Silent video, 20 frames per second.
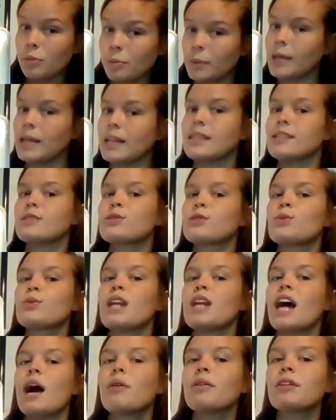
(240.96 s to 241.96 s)
means. So
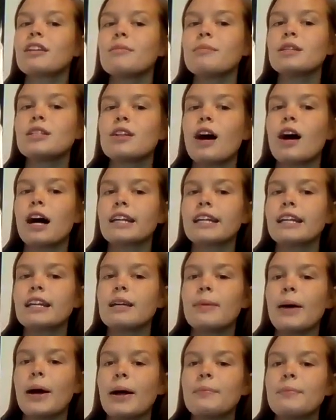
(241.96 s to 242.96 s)
now we're going to be talking
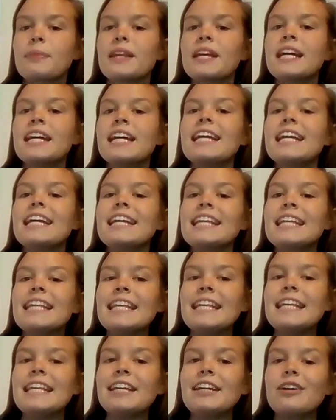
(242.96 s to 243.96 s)
about
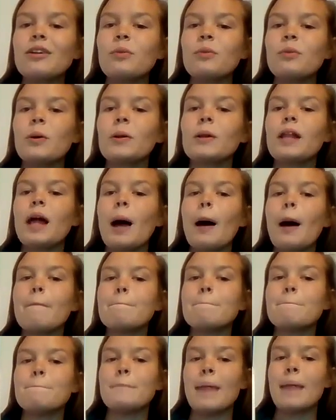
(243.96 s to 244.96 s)
equal
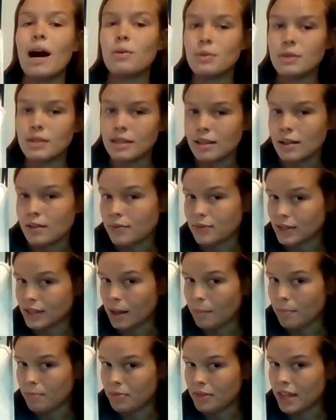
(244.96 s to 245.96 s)
amounts of
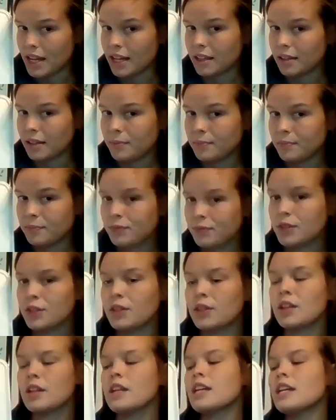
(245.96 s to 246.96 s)
something.
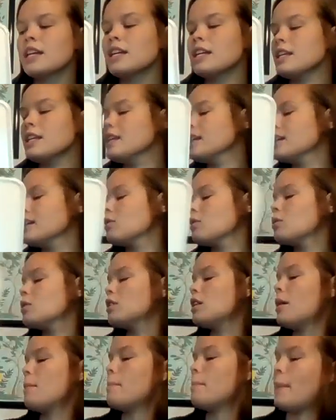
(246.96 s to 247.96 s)

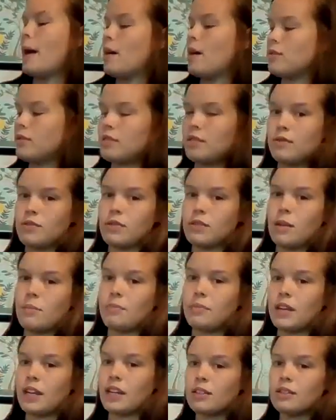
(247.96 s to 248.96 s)
Equal amounts of
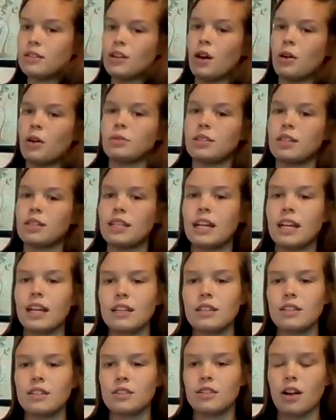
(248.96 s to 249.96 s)
something. So to get
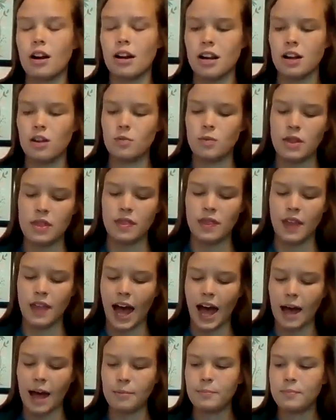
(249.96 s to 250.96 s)
us started with
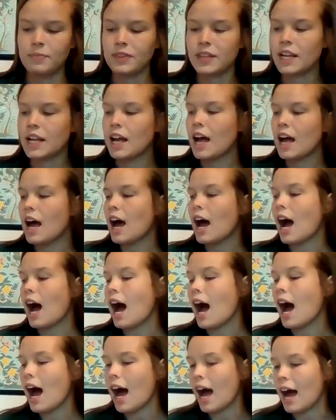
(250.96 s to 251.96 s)
that,
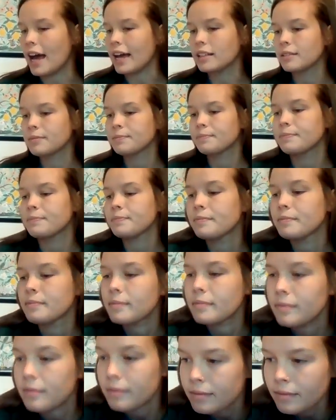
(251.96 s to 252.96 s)
I
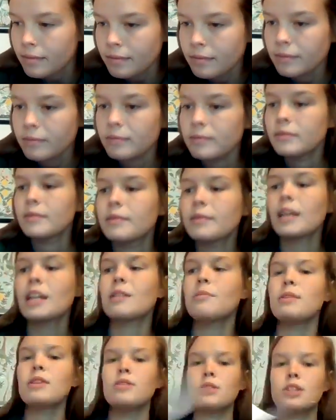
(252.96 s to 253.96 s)
am going
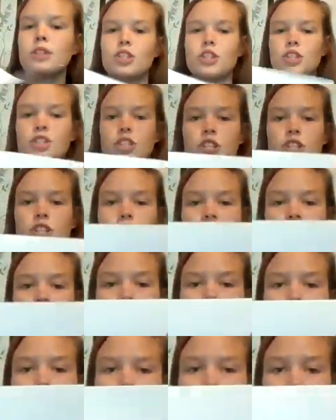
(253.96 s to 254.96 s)
to be using just a sheet
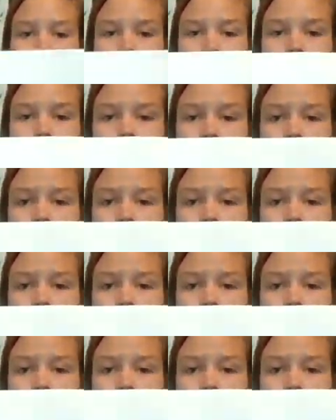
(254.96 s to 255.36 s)
of paper,